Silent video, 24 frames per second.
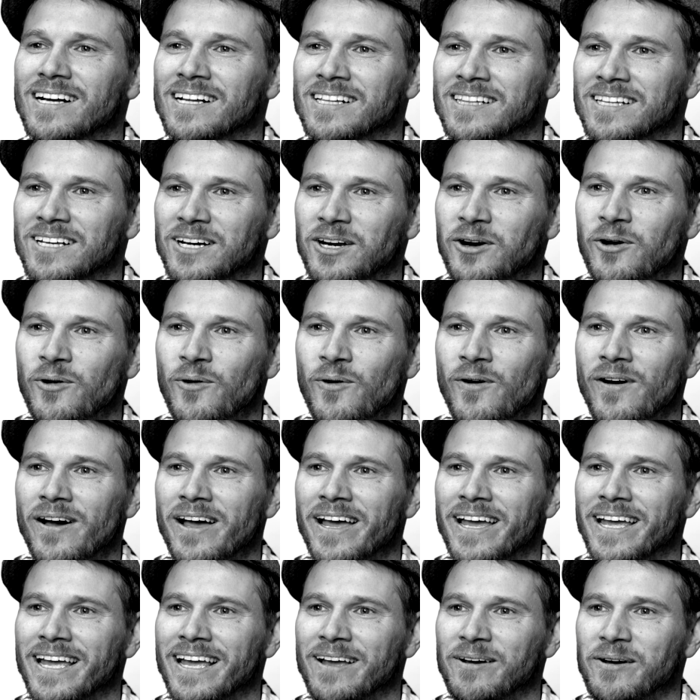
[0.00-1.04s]
a
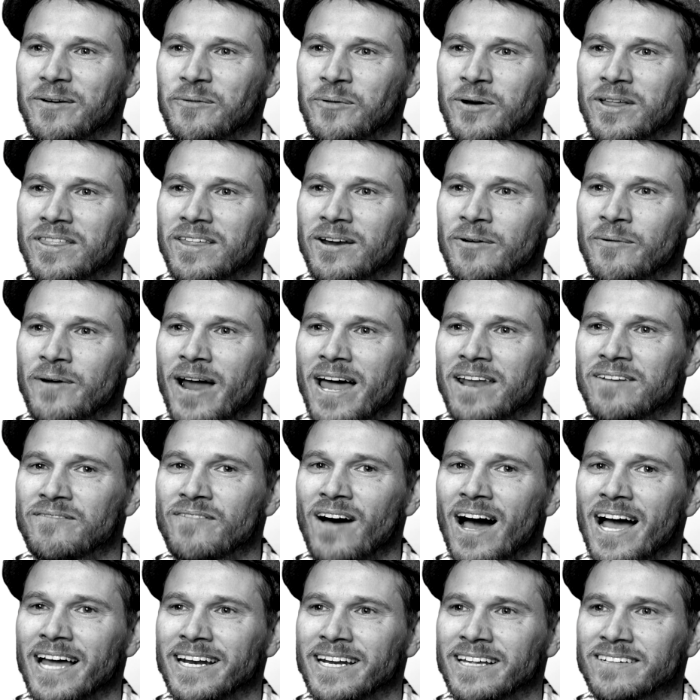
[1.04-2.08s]
LaCroix with a red
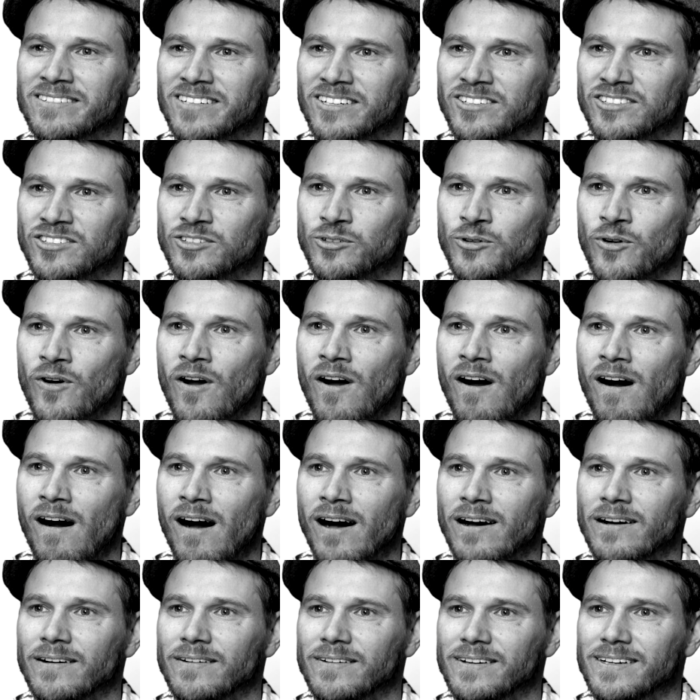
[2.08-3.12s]
vine as a
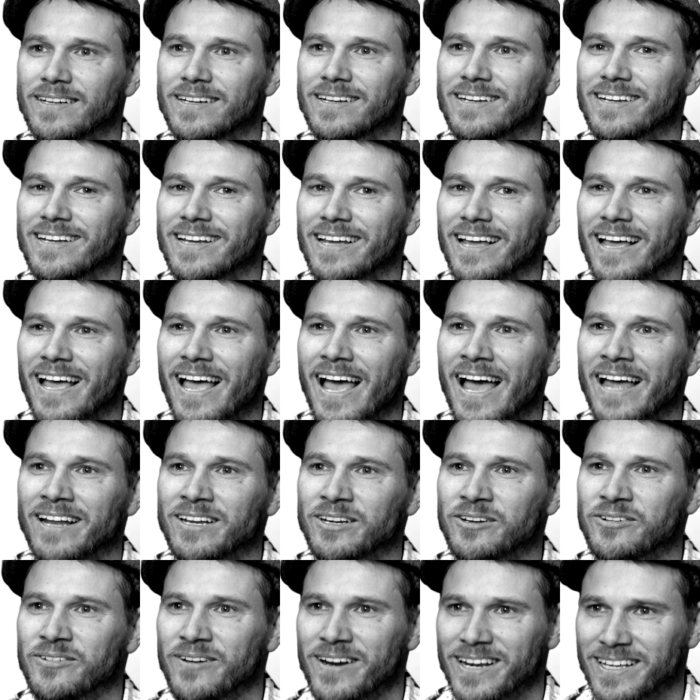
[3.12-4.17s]
straw, and
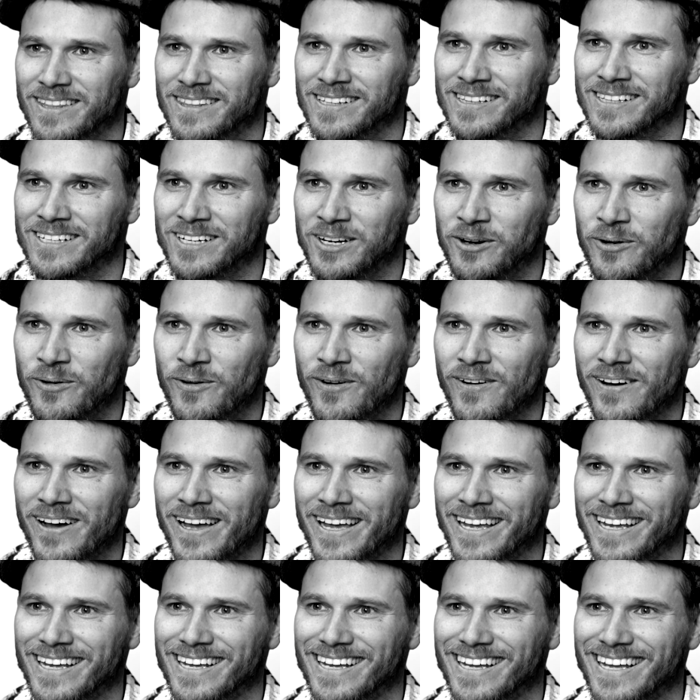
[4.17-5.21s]
you drink the
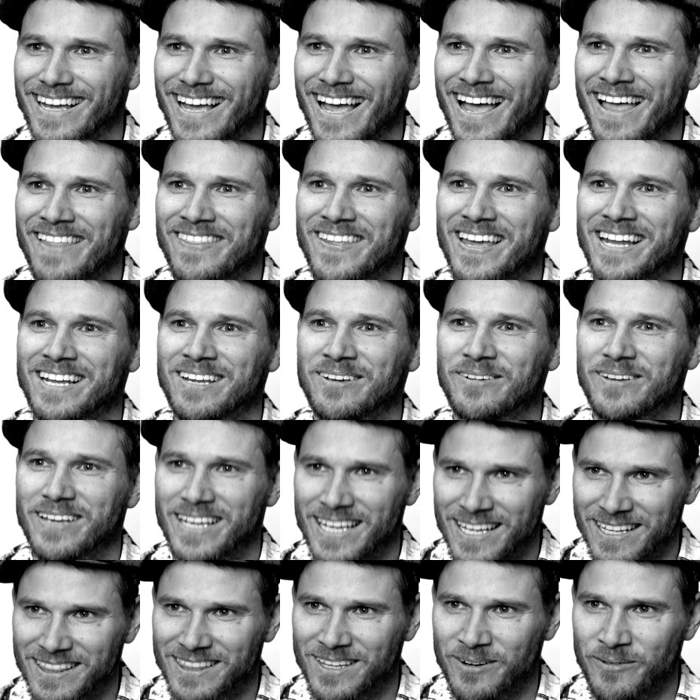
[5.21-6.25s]
LaCroix and then you
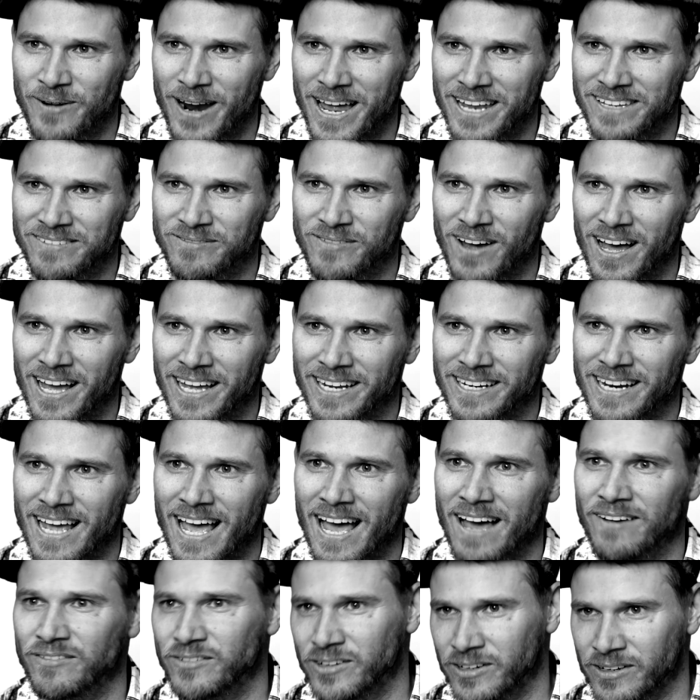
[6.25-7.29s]
eat the red vine
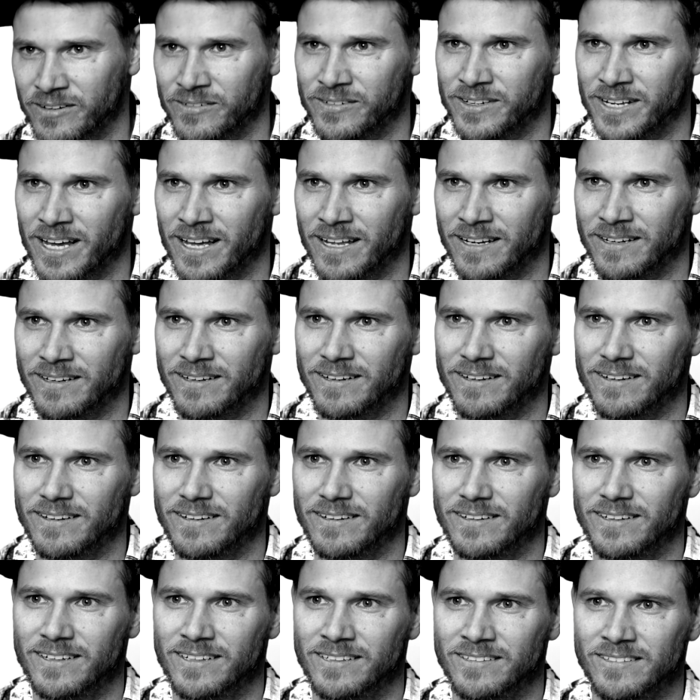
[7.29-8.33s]
after you've done
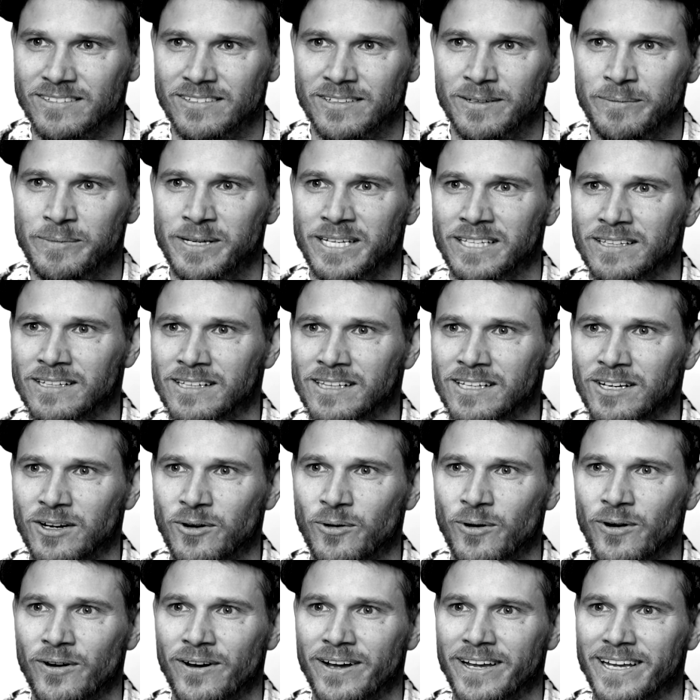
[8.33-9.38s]
consuming the
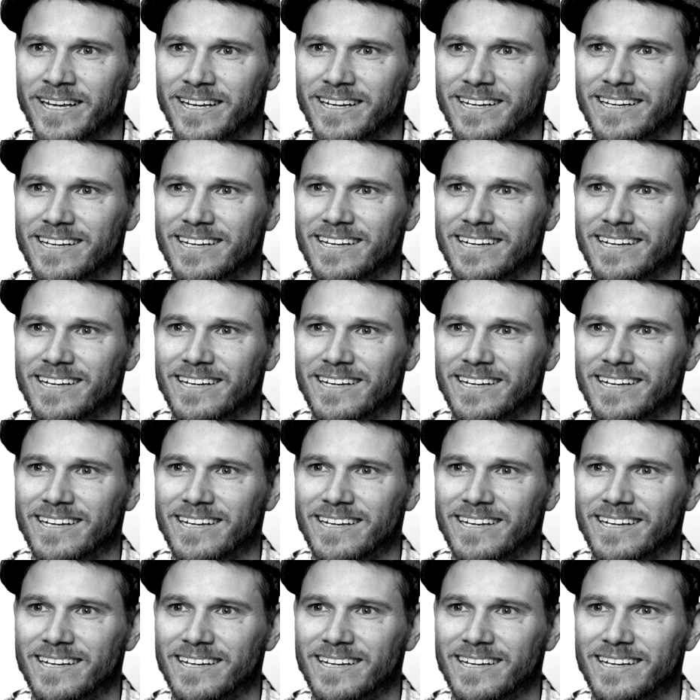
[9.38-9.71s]
LaCroix,